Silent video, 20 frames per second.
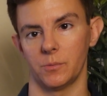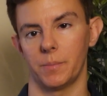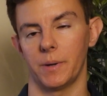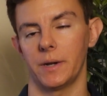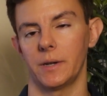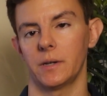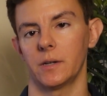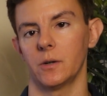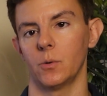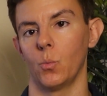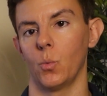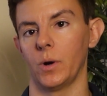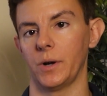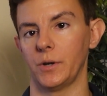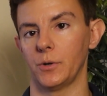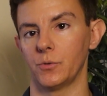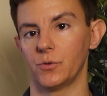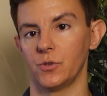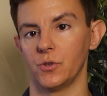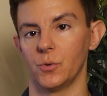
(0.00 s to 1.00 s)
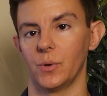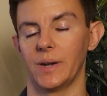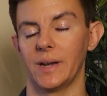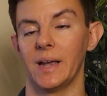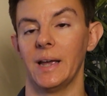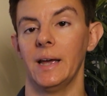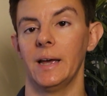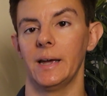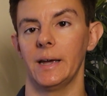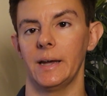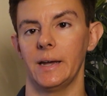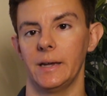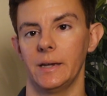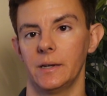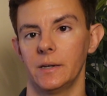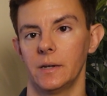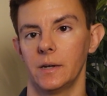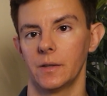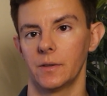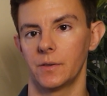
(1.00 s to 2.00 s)
depending on what you're doing
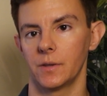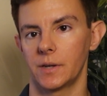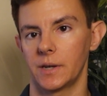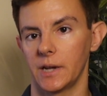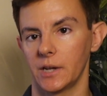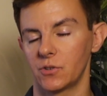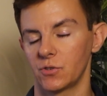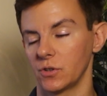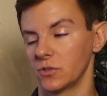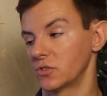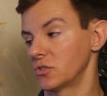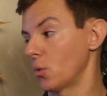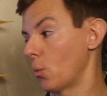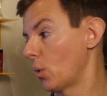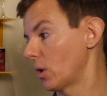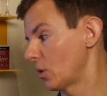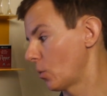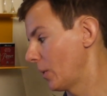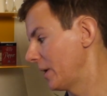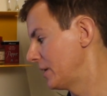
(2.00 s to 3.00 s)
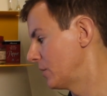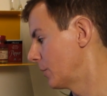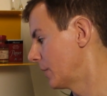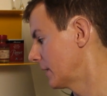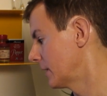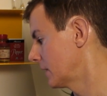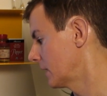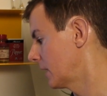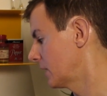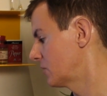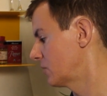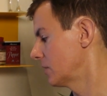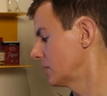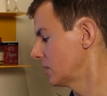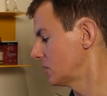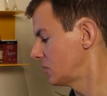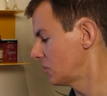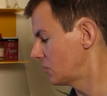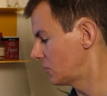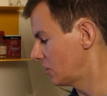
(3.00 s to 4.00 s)
in the kitchen. So what are we doing in the kitchen?
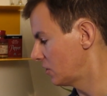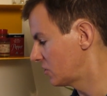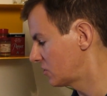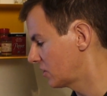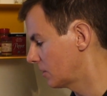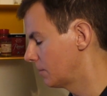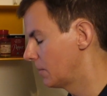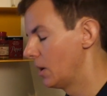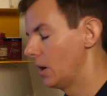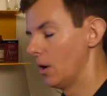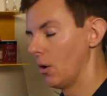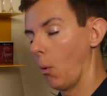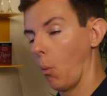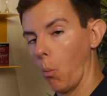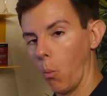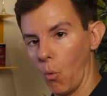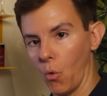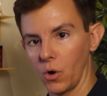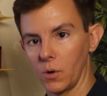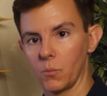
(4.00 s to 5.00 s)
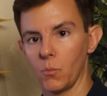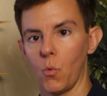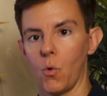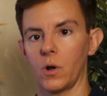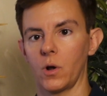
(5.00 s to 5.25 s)
This is just some warm